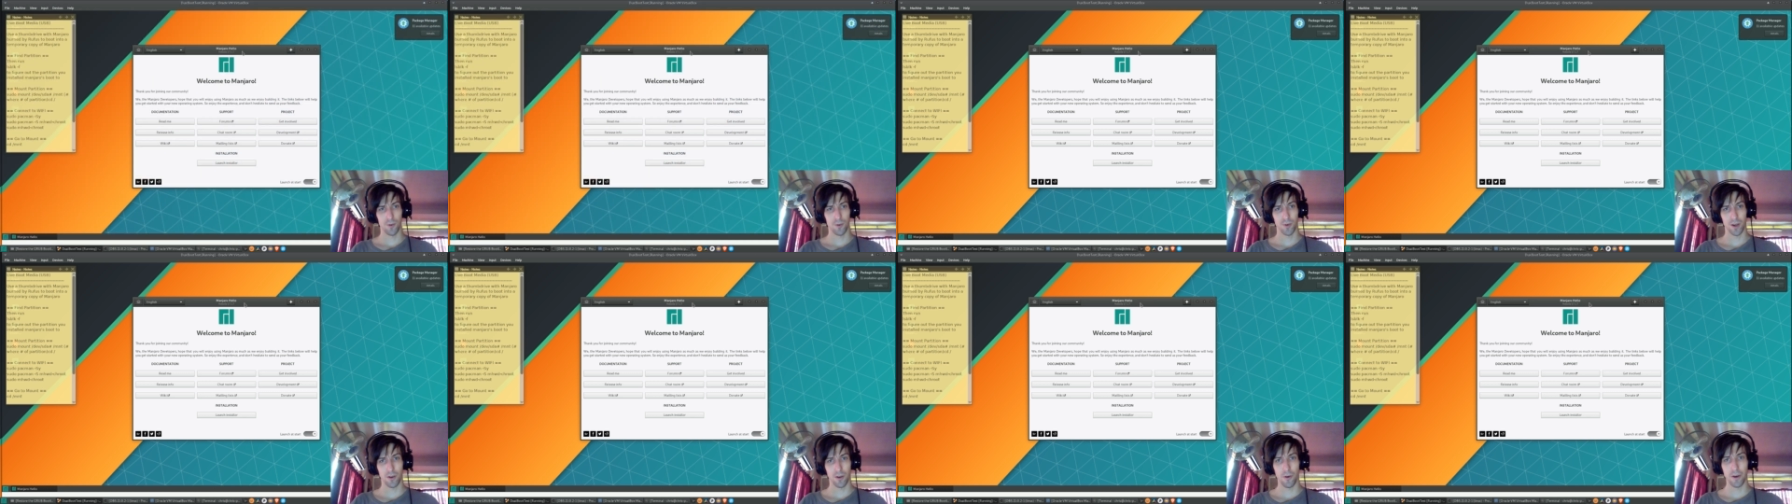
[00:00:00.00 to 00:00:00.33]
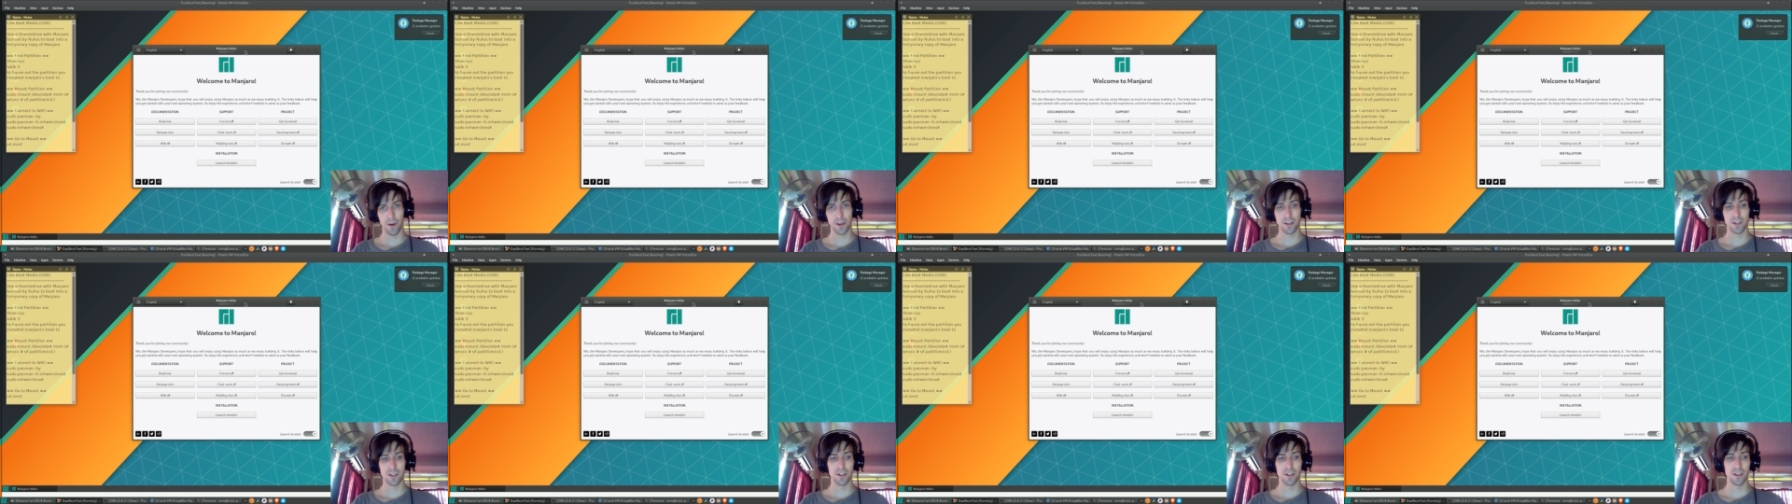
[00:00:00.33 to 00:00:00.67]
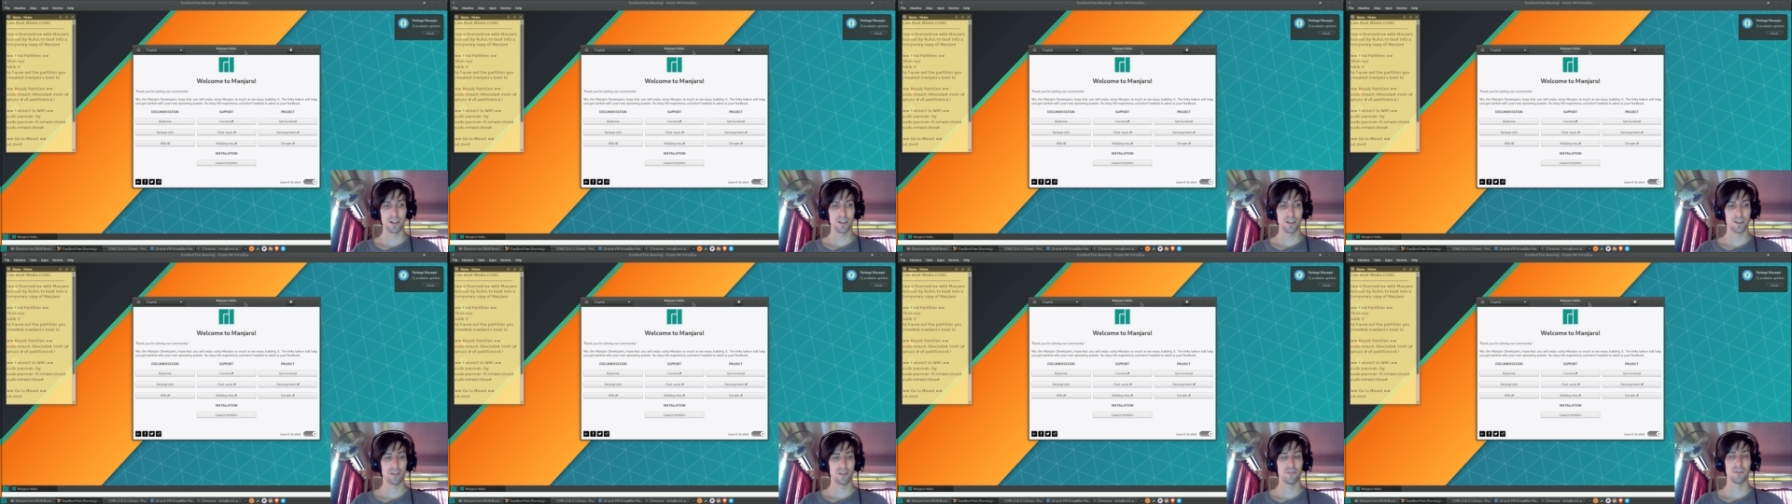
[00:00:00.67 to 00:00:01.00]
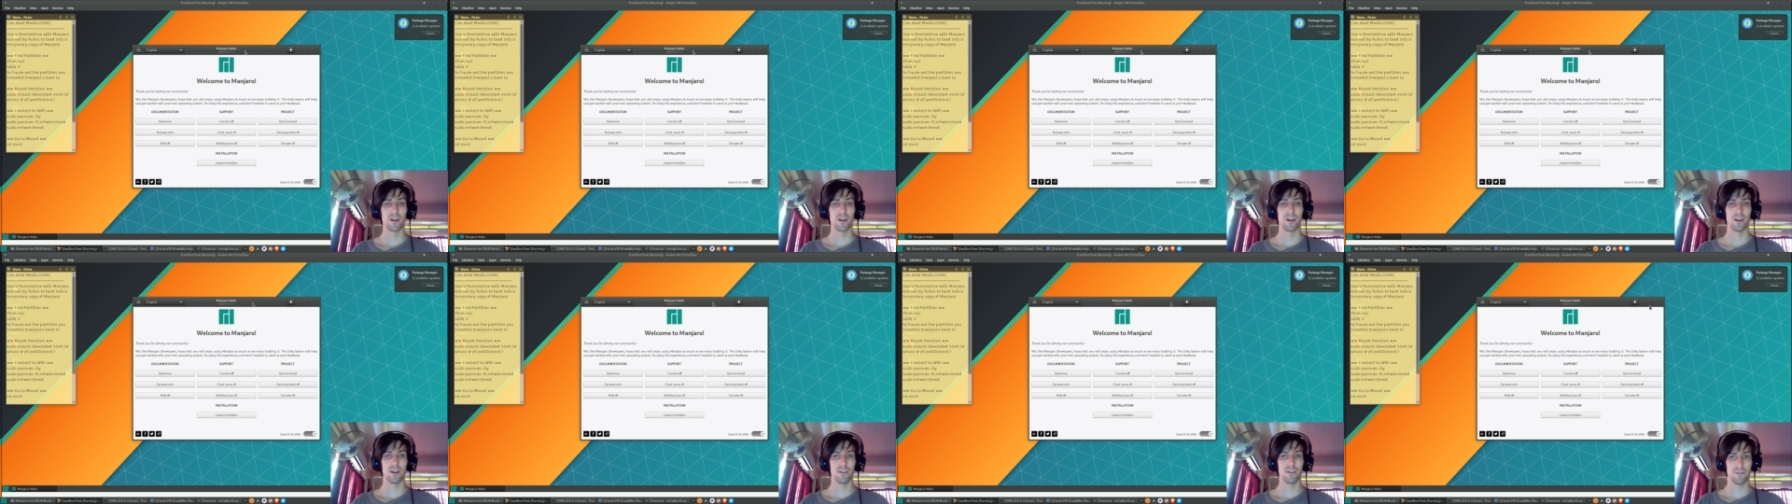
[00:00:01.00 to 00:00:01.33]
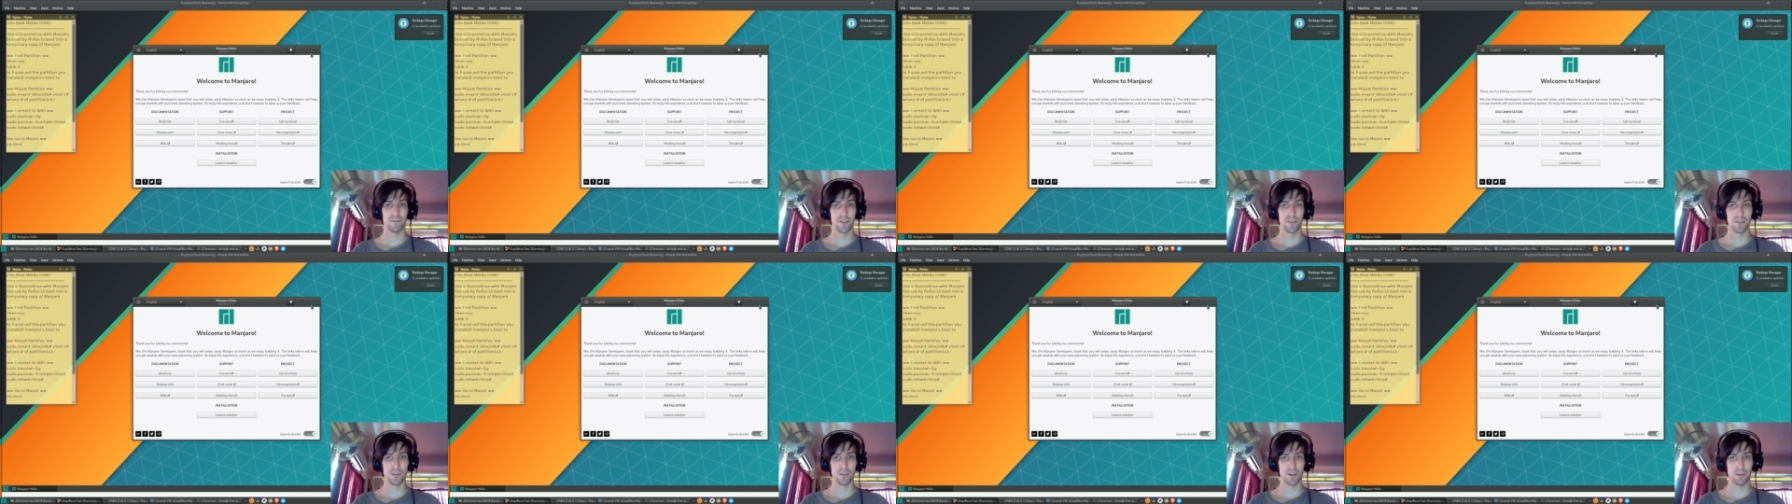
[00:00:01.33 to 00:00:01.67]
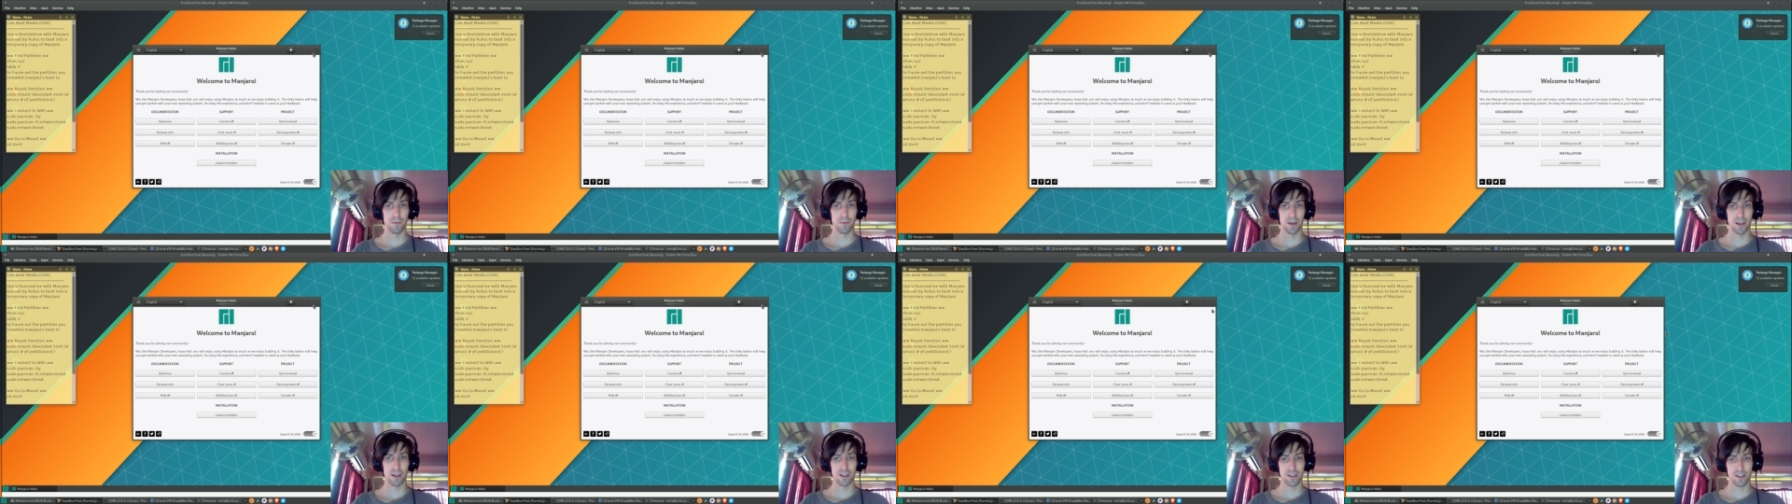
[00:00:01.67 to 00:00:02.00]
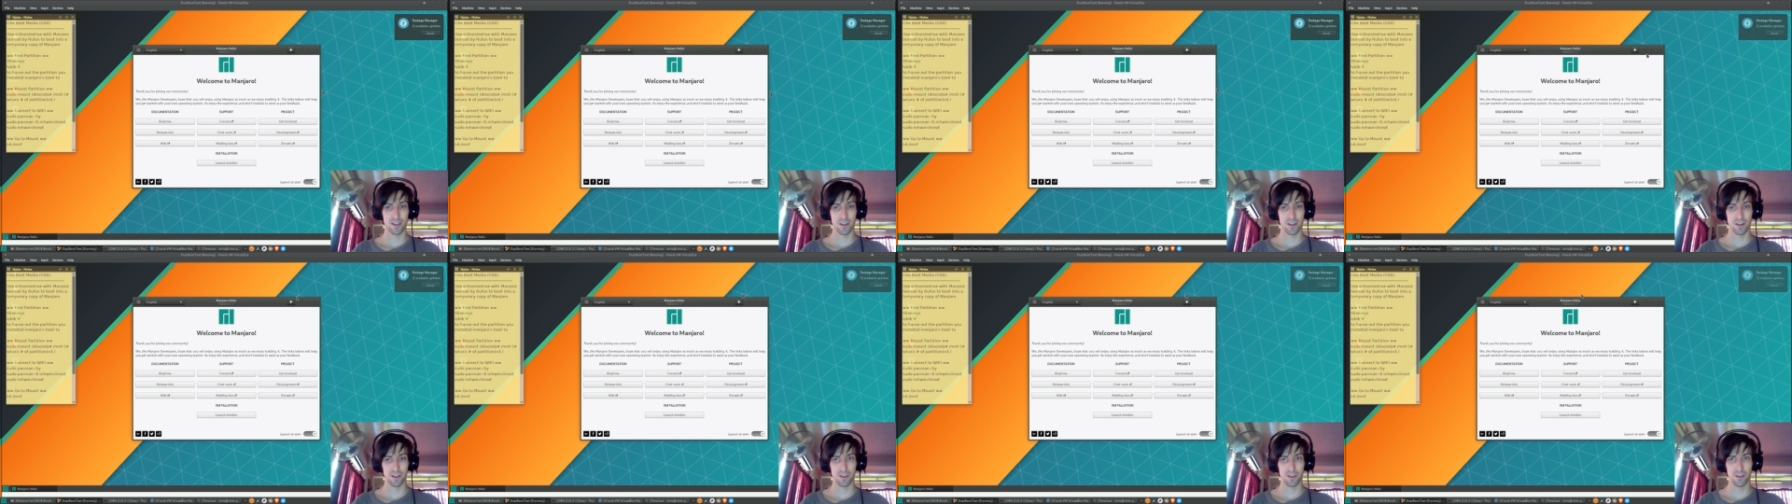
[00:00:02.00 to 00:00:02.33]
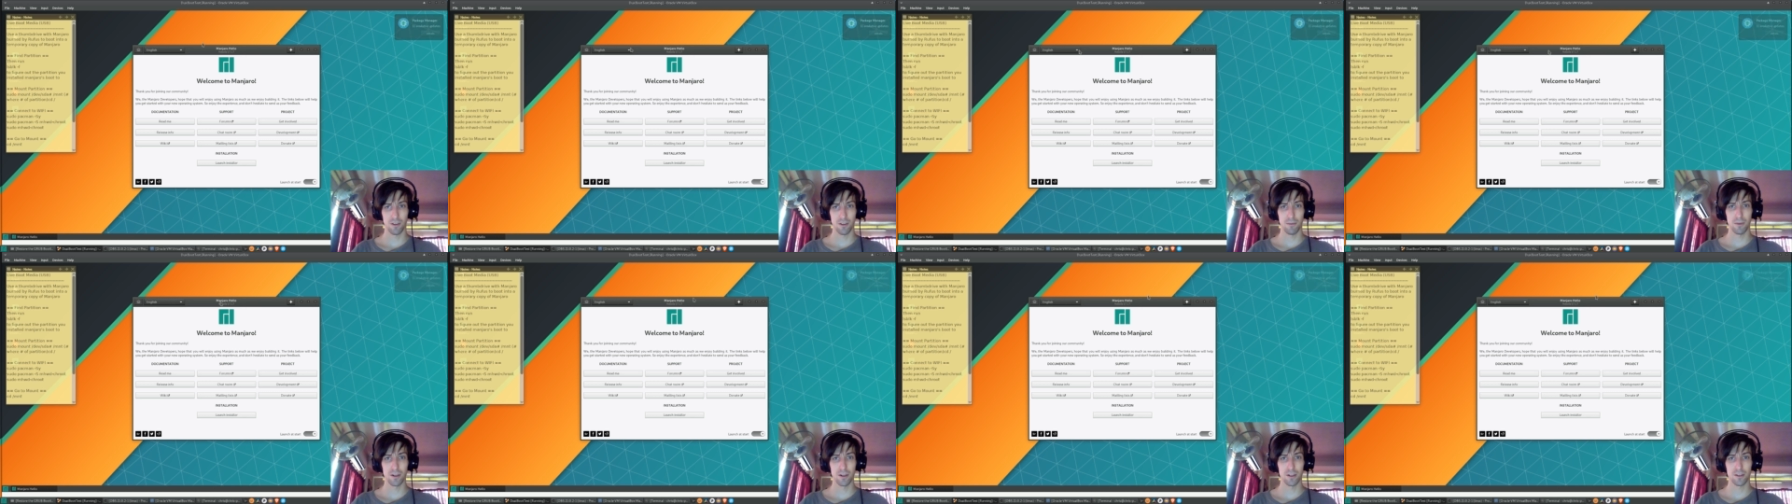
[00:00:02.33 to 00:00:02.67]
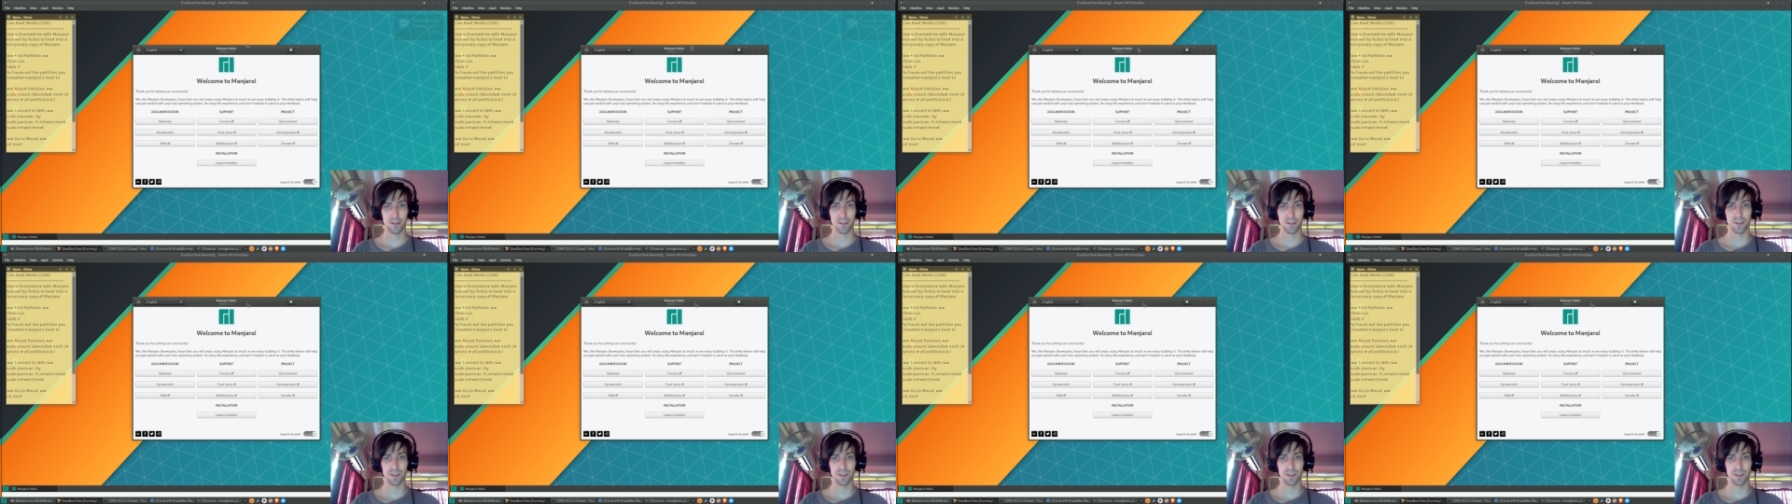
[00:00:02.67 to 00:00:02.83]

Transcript: we're going to need to run a few commands in the terminal.